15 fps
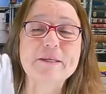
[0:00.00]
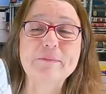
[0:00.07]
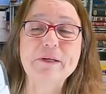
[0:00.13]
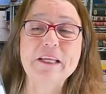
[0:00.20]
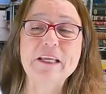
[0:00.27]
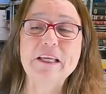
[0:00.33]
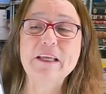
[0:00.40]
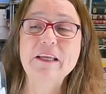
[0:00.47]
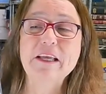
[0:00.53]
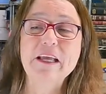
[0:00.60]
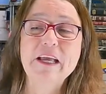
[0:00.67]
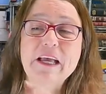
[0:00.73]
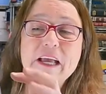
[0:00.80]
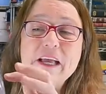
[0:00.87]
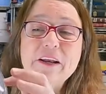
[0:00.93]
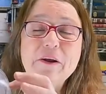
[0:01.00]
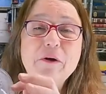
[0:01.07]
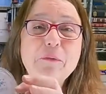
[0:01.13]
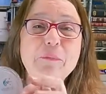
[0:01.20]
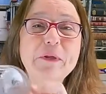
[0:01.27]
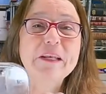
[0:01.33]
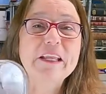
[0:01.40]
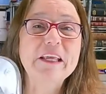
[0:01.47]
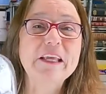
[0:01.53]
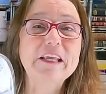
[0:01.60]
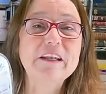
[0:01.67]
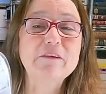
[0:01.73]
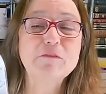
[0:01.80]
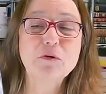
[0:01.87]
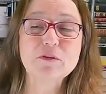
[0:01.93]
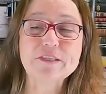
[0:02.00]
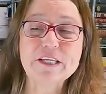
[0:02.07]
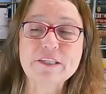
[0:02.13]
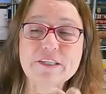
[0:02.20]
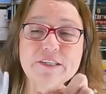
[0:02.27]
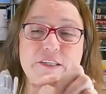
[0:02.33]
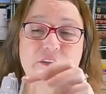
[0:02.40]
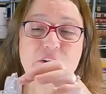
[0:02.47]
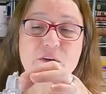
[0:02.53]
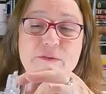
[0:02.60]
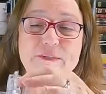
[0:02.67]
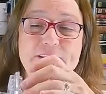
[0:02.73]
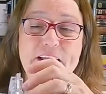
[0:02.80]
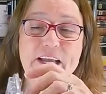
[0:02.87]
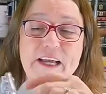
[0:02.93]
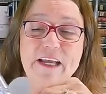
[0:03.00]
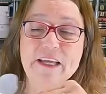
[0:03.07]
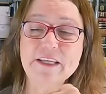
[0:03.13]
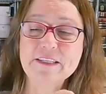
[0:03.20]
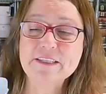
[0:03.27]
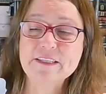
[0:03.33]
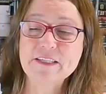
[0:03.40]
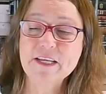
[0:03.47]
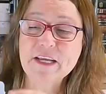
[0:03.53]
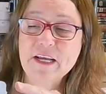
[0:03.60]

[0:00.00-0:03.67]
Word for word: somebody had opened it, and of course I disclosed that.